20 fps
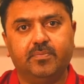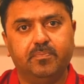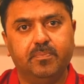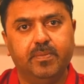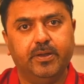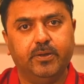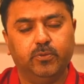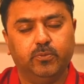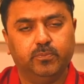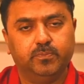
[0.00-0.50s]

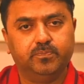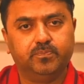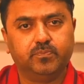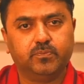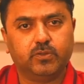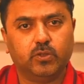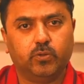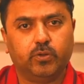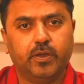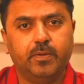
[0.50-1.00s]
that menu.
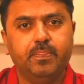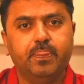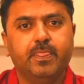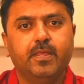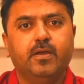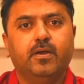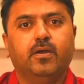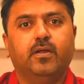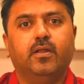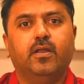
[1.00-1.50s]
Okay,
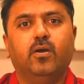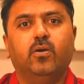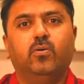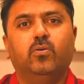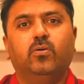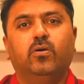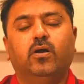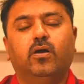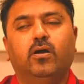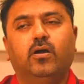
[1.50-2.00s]

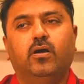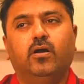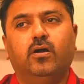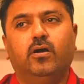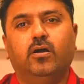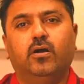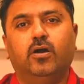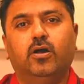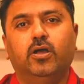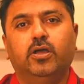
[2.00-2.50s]

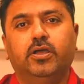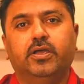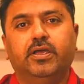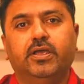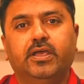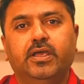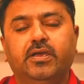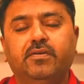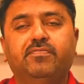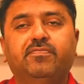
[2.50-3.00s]
now
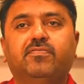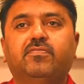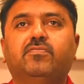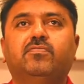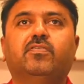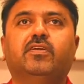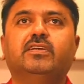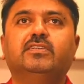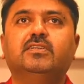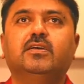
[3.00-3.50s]
if
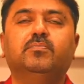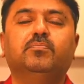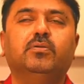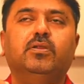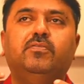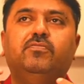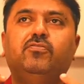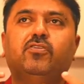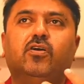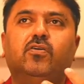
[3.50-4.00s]
for
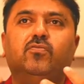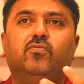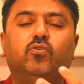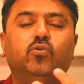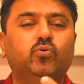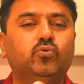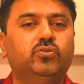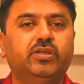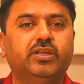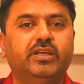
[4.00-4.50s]
example if you
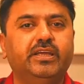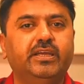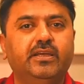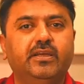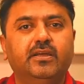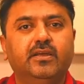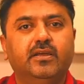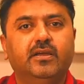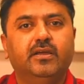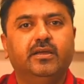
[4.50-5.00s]
have
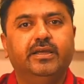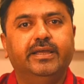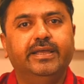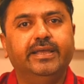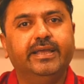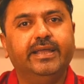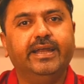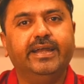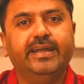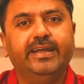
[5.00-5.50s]
2-3
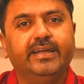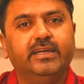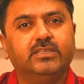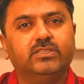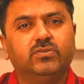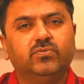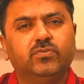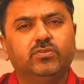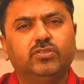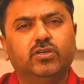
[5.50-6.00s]

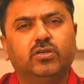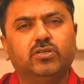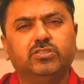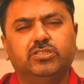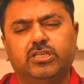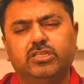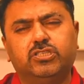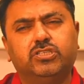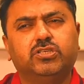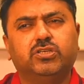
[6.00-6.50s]
ingredients which are
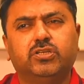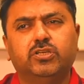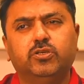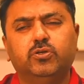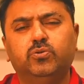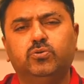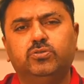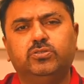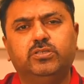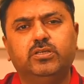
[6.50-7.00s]
just
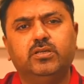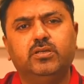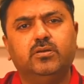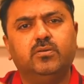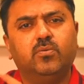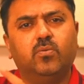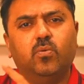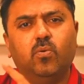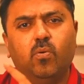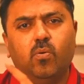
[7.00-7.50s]
used
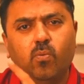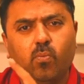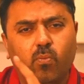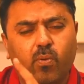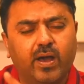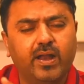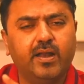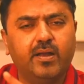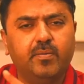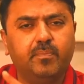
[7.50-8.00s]
in
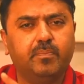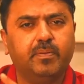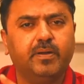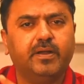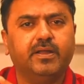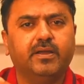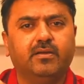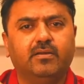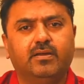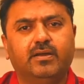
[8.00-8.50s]
one
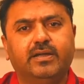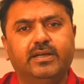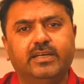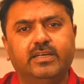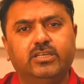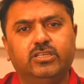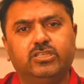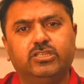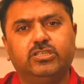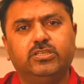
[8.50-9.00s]
particular
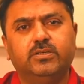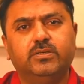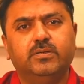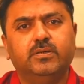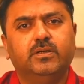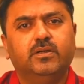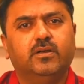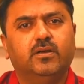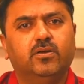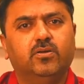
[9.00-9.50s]
dish,
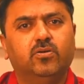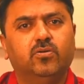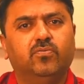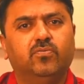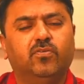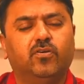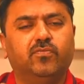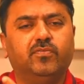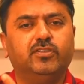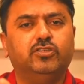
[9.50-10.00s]

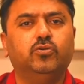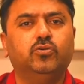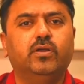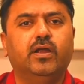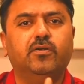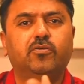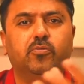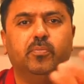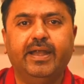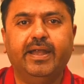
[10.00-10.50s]
for which you
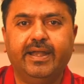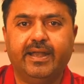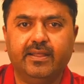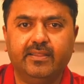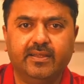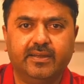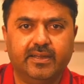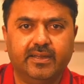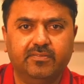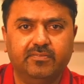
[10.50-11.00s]
will have to
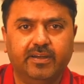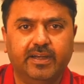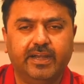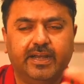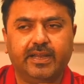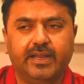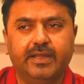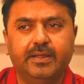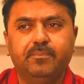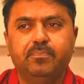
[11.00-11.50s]
maintain that
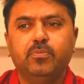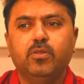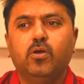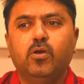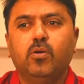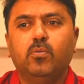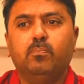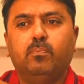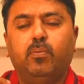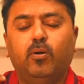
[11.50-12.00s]
inventory,
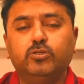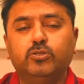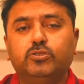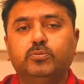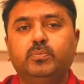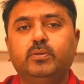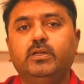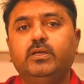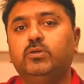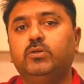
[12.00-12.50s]

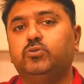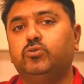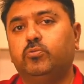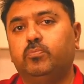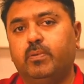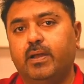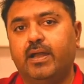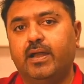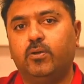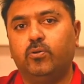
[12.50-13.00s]
possibly you
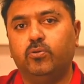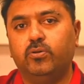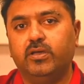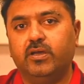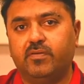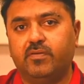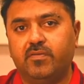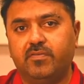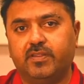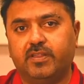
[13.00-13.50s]
should plan
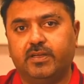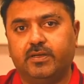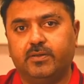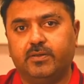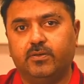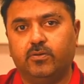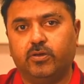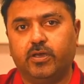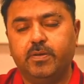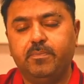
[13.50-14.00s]
doing away with
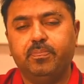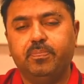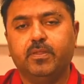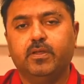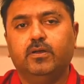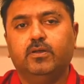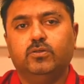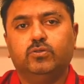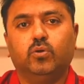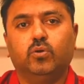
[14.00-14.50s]
it. Okay,
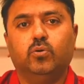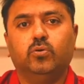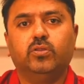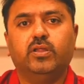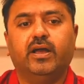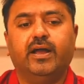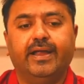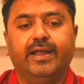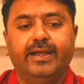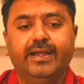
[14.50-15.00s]
so
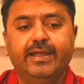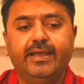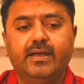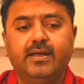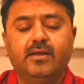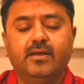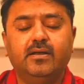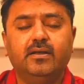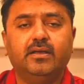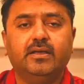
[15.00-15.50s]
the
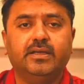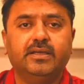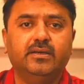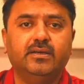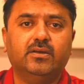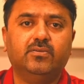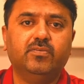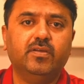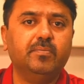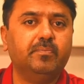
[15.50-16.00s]
idea
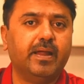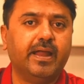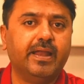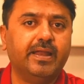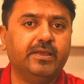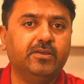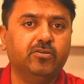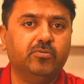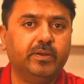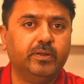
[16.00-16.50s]
here when
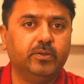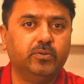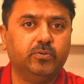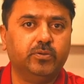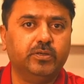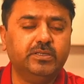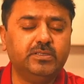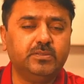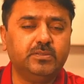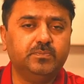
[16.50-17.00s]
planning your
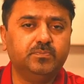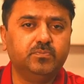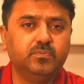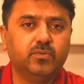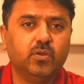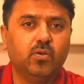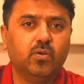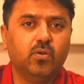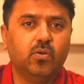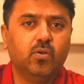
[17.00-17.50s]
menu is,
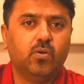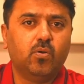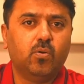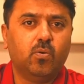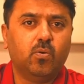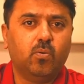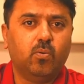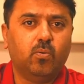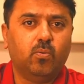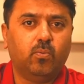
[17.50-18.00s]

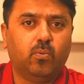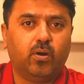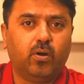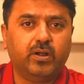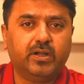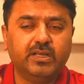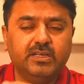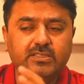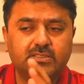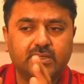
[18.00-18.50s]

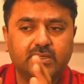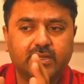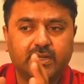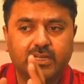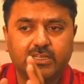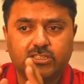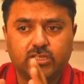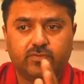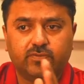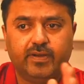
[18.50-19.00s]
what is
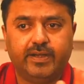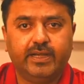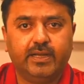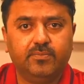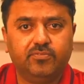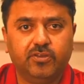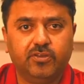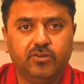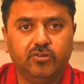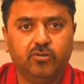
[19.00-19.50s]
that list of
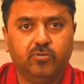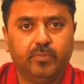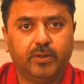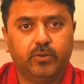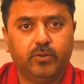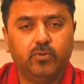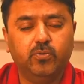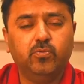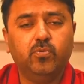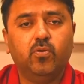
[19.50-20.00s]
items in your
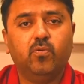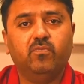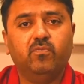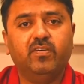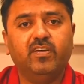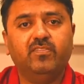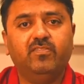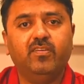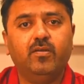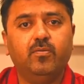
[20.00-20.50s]
menu
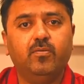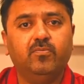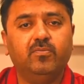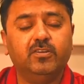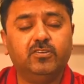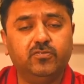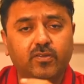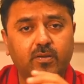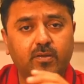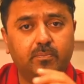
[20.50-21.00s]

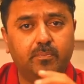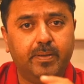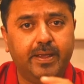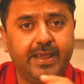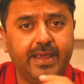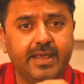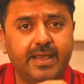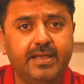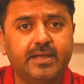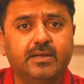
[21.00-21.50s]
which will
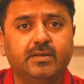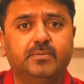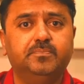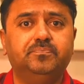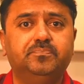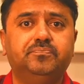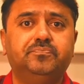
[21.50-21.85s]
make